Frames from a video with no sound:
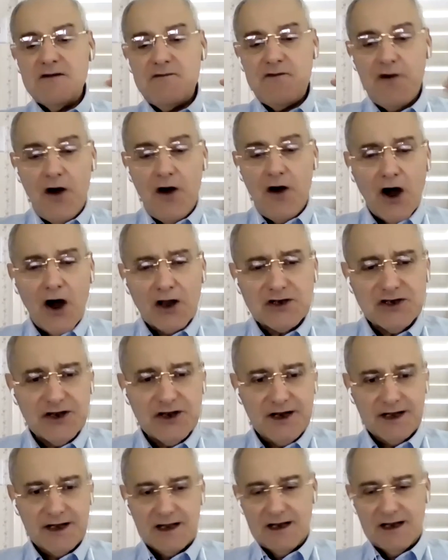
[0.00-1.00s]

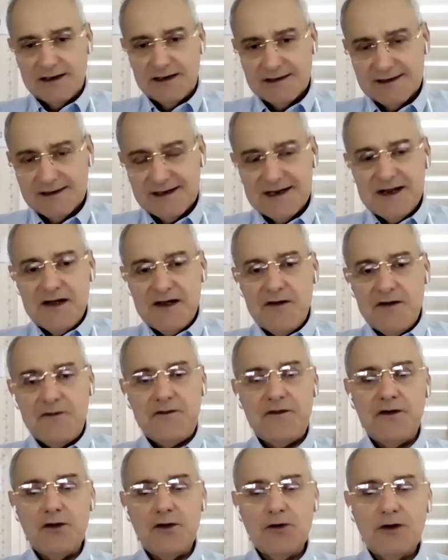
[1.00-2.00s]
Fortunately,
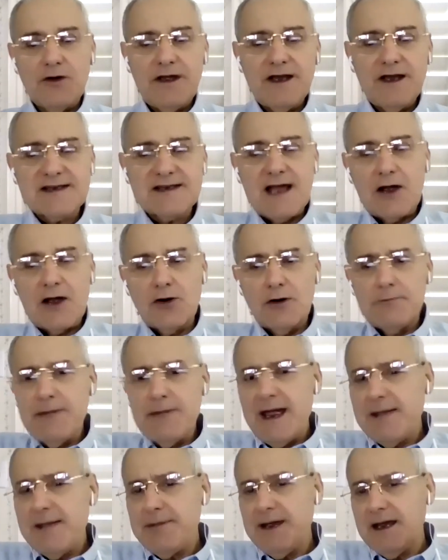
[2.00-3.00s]
few years ago,
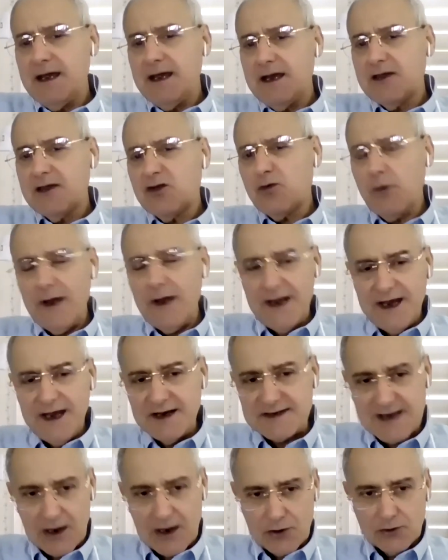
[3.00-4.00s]
maybe 20
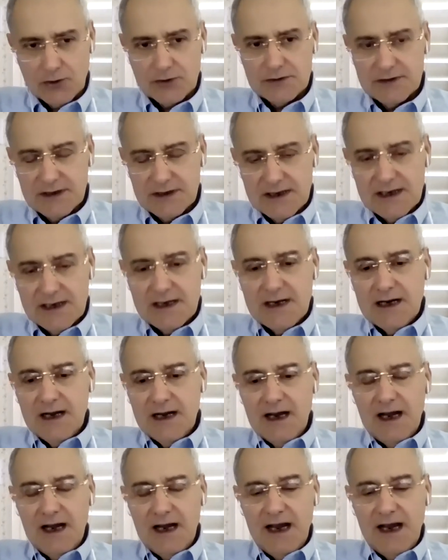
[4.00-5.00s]
years ago,
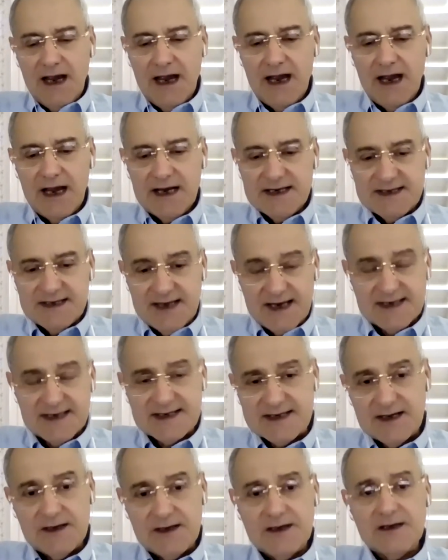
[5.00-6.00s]

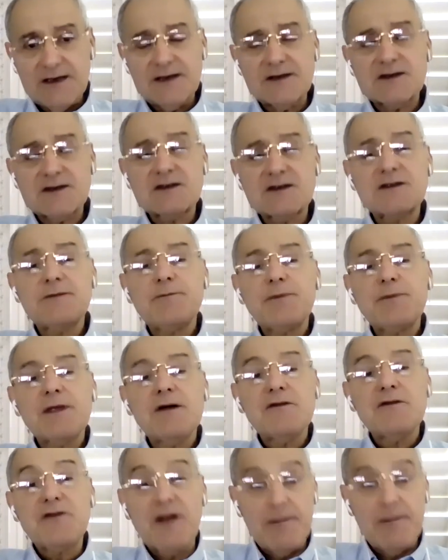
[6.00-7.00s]
sisters
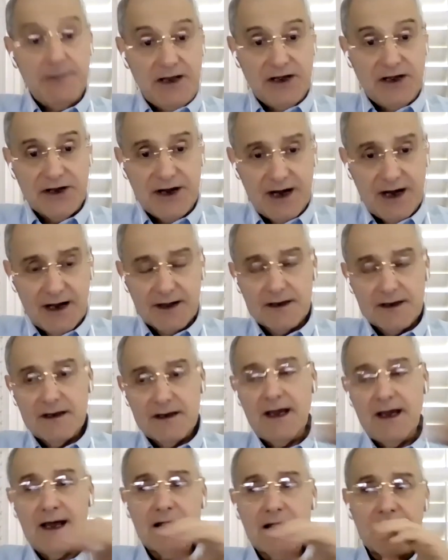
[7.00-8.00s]
from Iran,
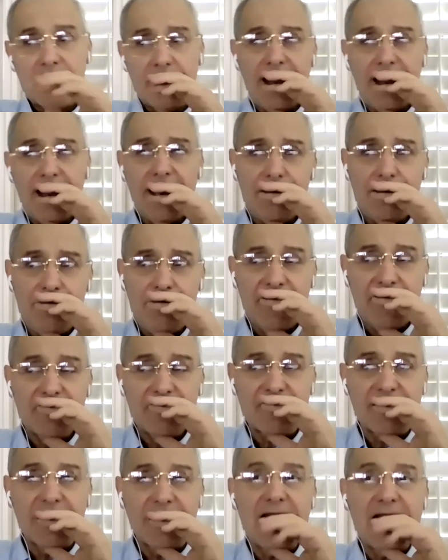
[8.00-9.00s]
her name
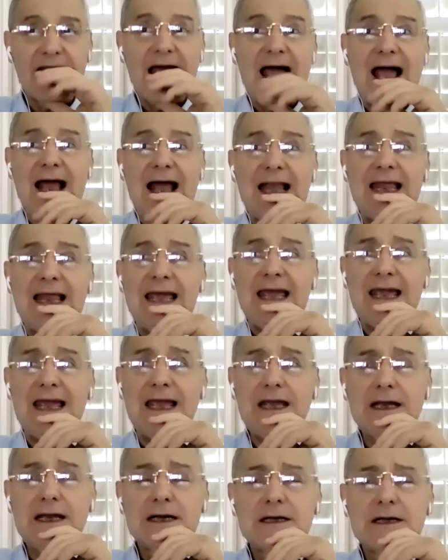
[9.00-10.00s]
is
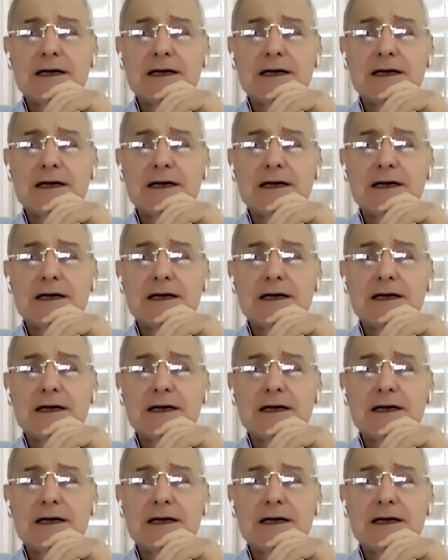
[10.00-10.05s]
Lali